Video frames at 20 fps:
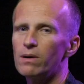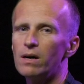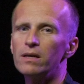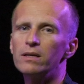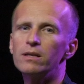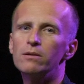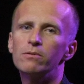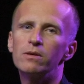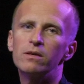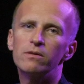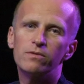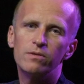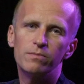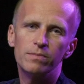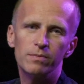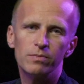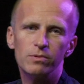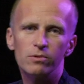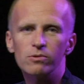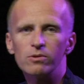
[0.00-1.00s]
by the way, for
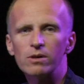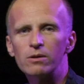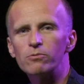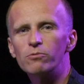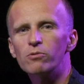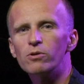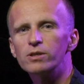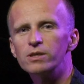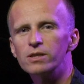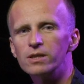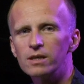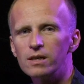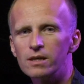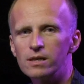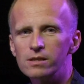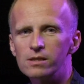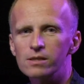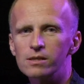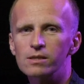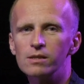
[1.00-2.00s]
people who are watching
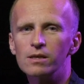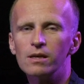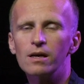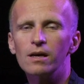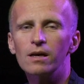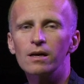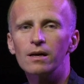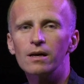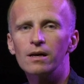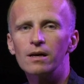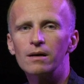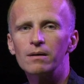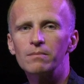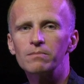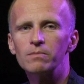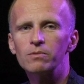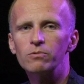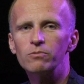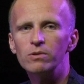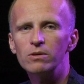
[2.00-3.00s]
us,
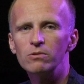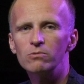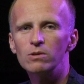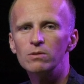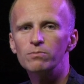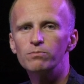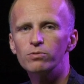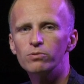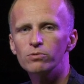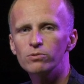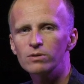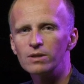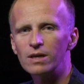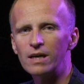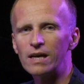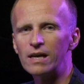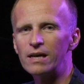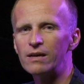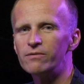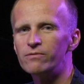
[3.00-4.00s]
we will put
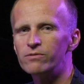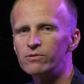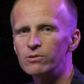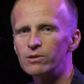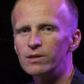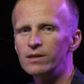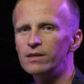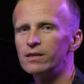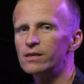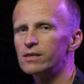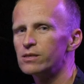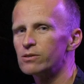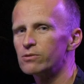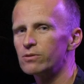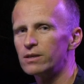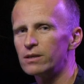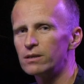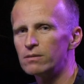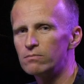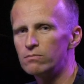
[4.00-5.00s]
every links
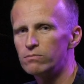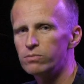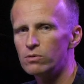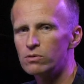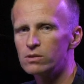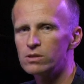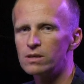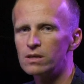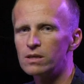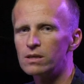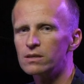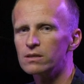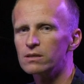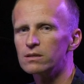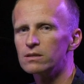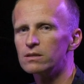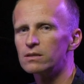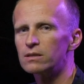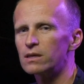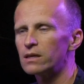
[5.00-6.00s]
to any books
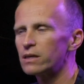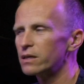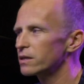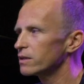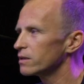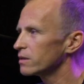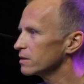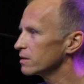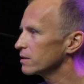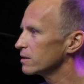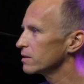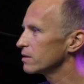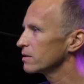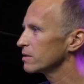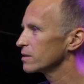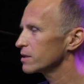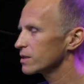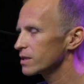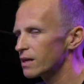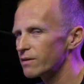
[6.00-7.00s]

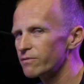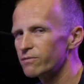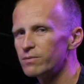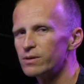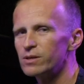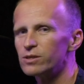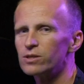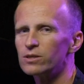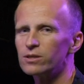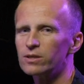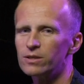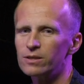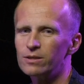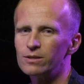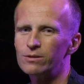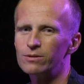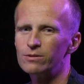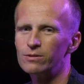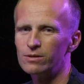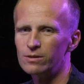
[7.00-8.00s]
and stuff mentioned
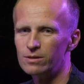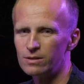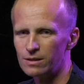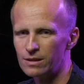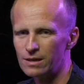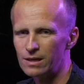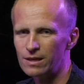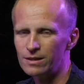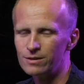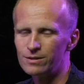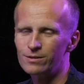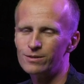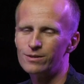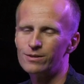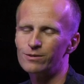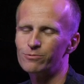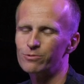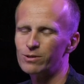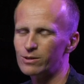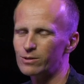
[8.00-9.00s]
here under
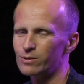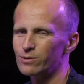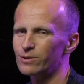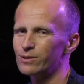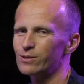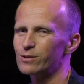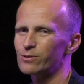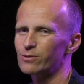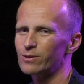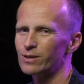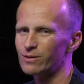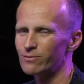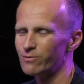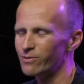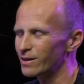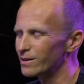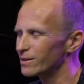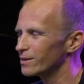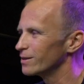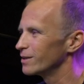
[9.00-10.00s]
the recording, so you can
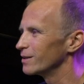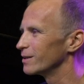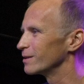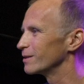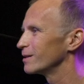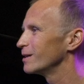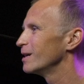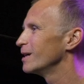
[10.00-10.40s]
find it there.